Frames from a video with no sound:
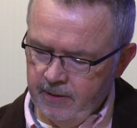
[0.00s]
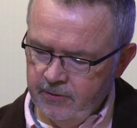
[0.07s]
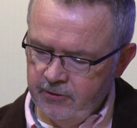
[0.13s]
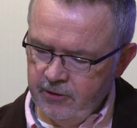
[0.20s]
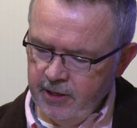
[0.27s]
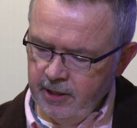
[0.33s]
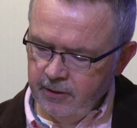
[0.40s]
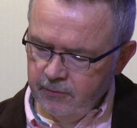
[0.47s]

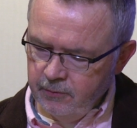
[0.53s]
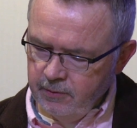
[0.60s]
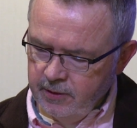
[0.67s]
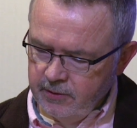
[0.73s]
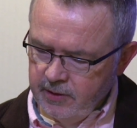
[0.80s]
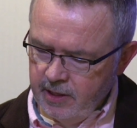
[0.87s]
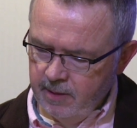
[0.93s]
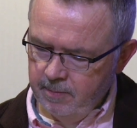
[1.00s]
Seeing, for
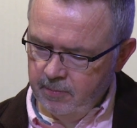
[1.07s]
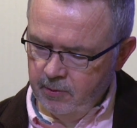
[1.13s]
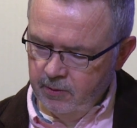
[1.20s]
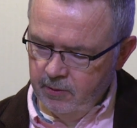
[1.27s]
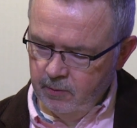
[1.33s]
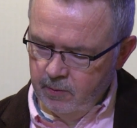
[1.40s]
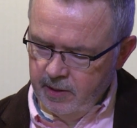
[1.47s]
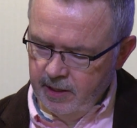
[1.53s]
example,
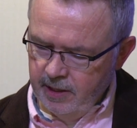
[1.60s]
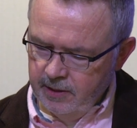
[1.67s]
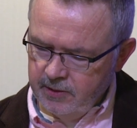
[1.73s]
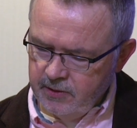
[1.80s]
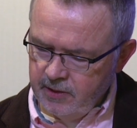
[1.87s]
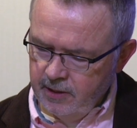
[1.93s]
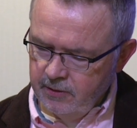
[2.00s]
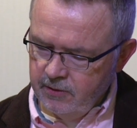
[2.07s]
the way a
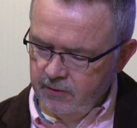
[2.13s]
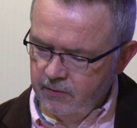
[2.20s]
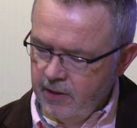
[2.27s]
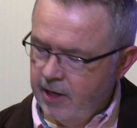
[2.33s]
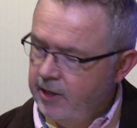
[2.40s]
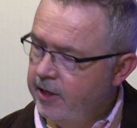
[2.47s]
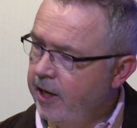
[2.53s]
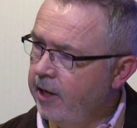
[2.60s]
sense of
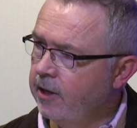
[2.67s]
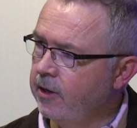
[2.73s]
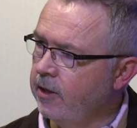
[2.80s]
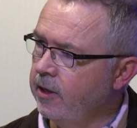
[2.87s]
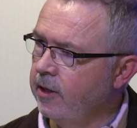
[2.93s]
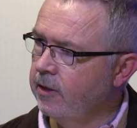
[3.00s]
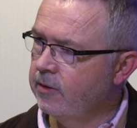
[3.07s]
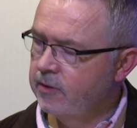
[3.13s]

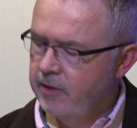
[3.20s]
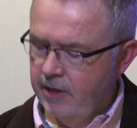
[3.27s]
identity is